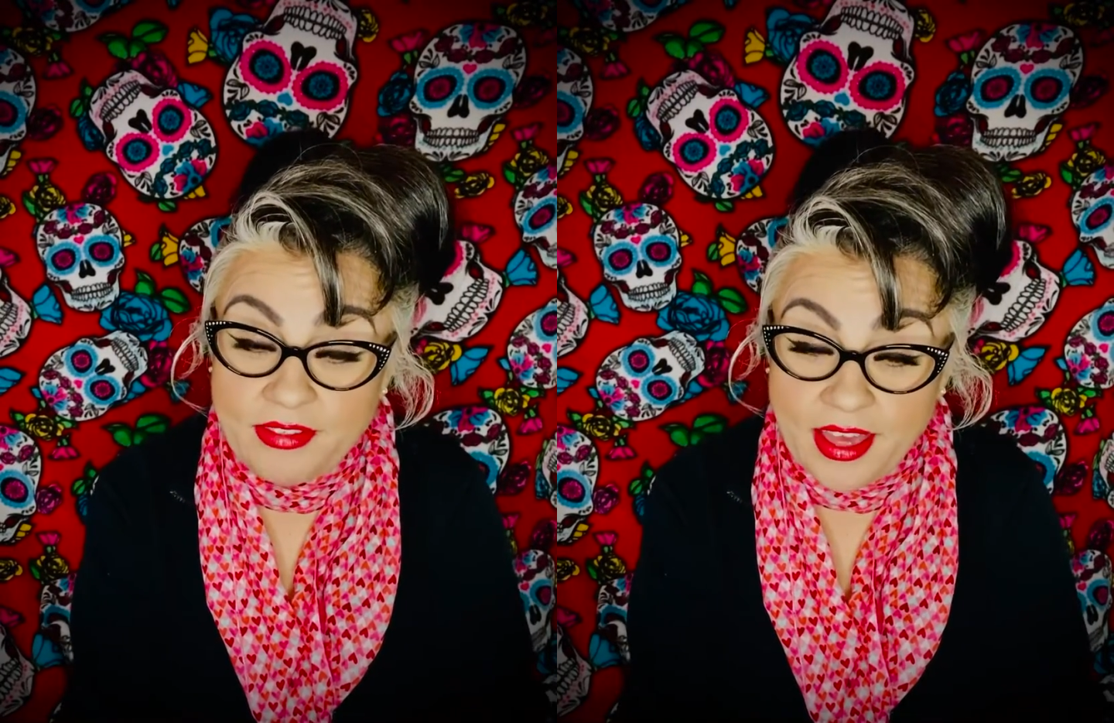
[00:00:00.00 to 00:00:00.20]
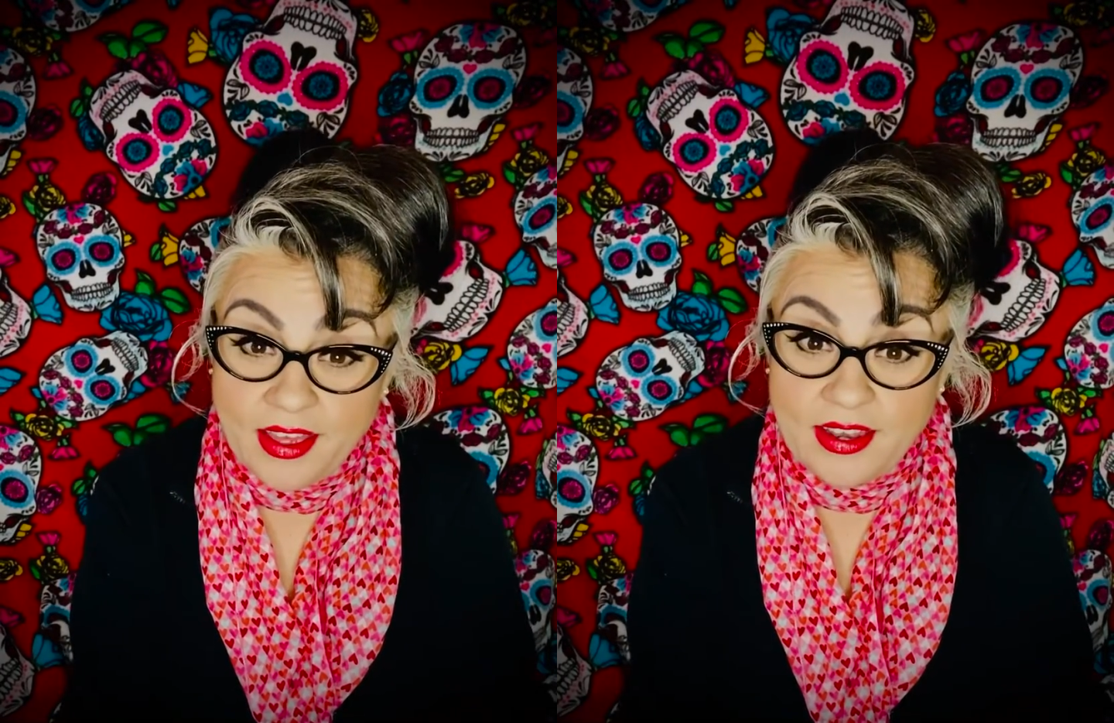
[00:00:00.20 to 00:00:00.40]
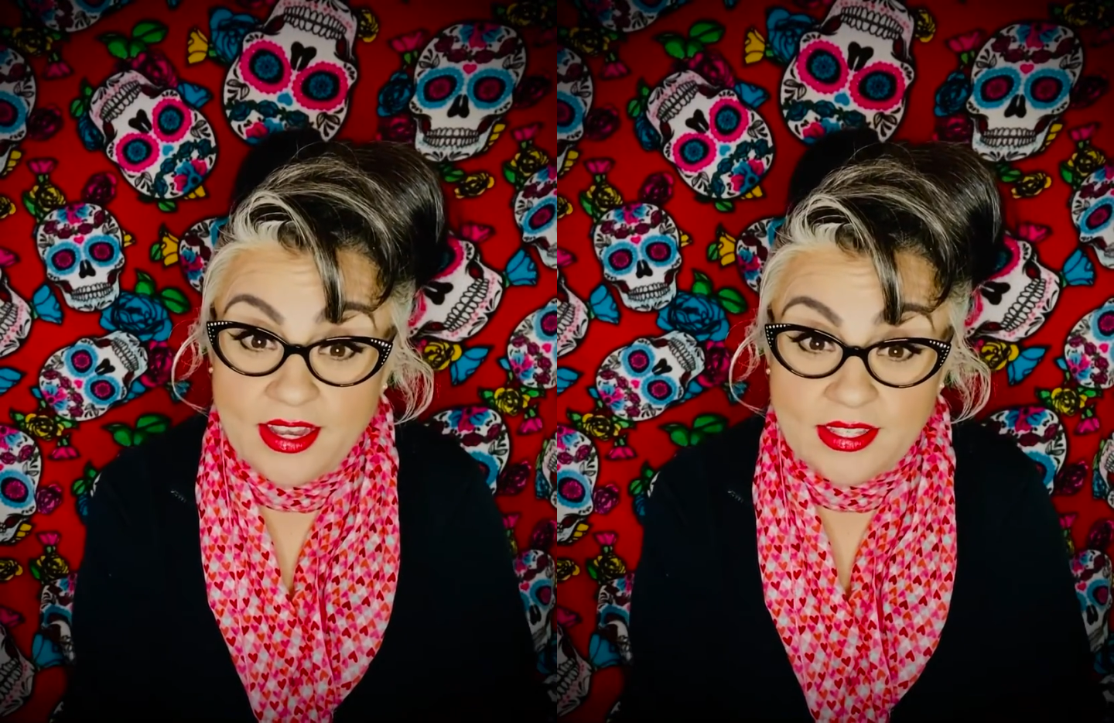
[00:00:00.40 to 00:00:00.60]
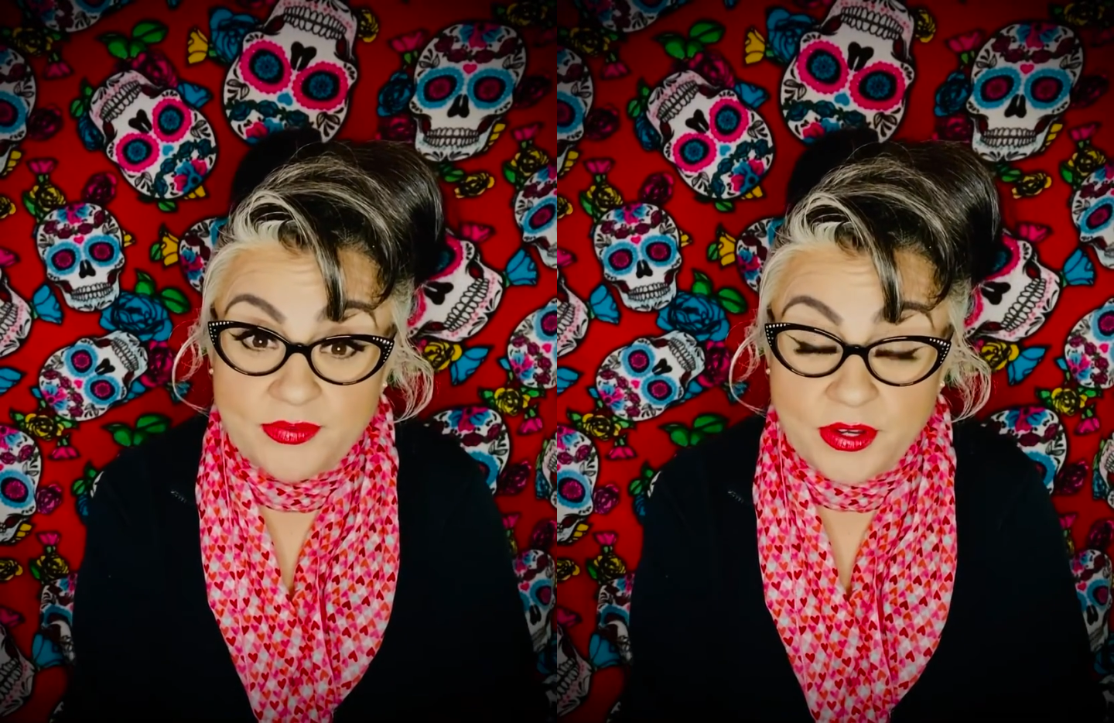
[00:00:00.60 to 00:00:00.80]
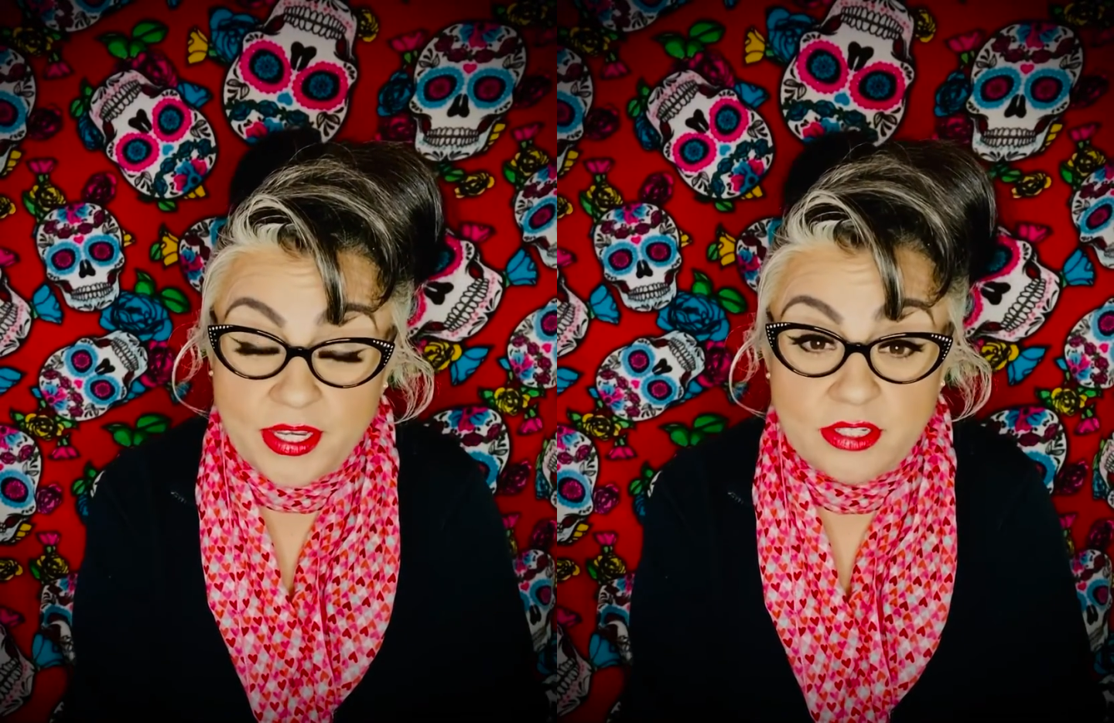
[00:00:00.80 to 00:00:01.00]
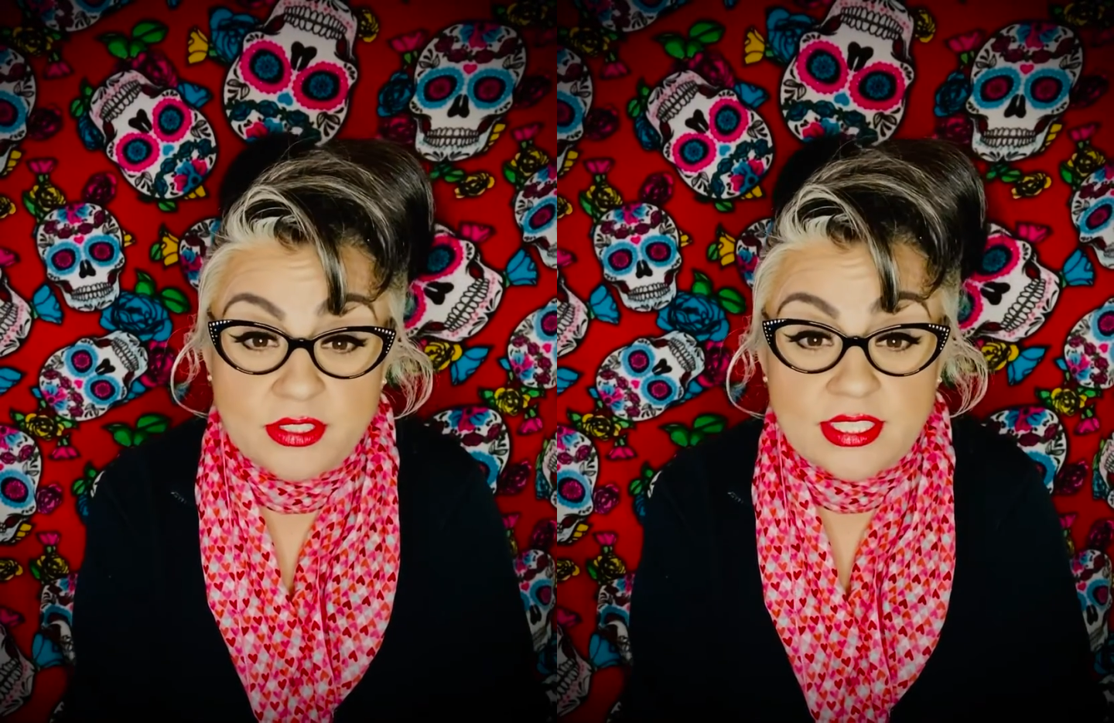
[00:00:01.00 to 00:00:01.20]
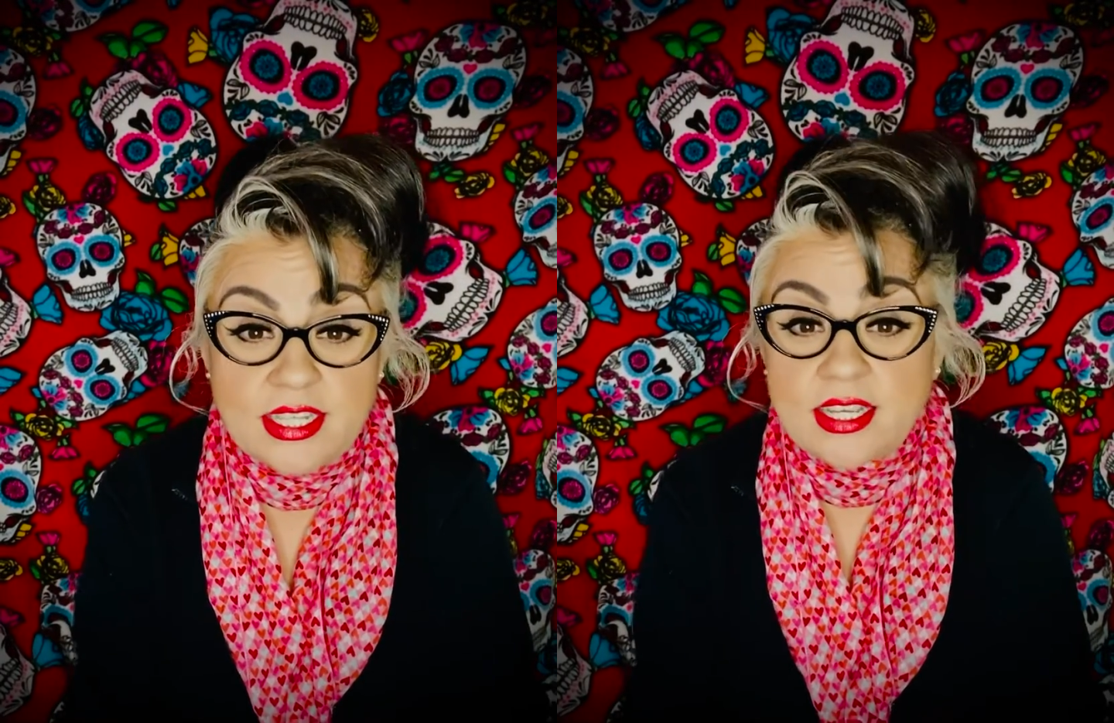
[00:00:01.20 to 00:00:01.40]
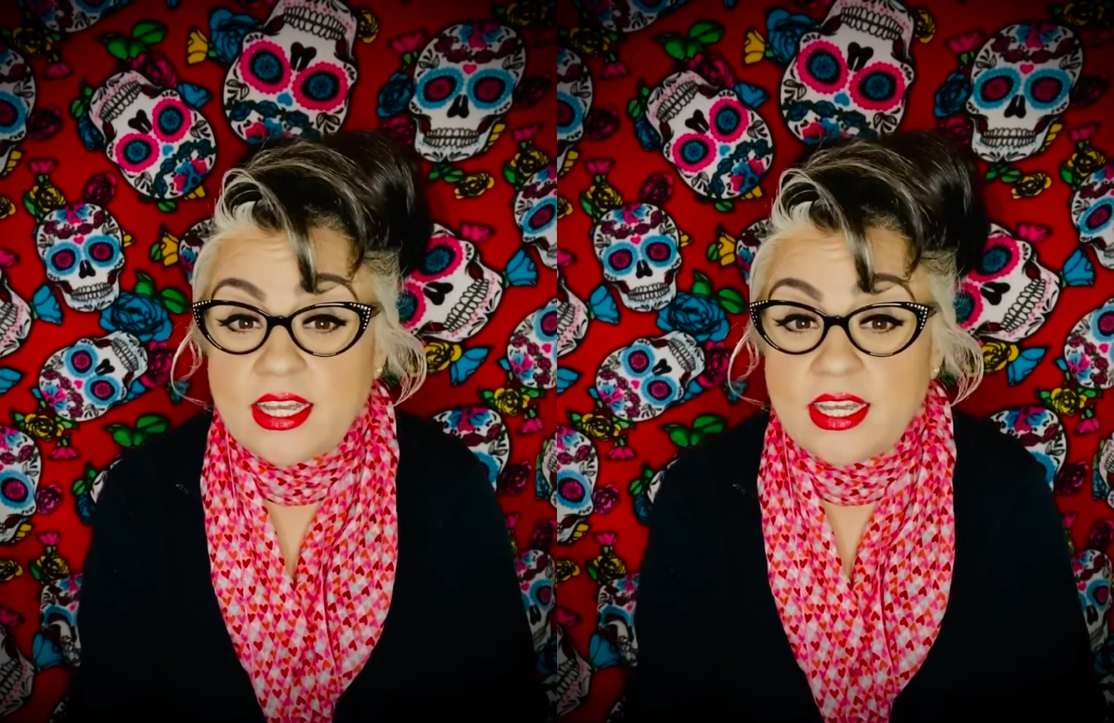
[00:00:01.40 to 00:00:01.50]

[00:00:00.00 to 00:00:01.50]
that is very interesting.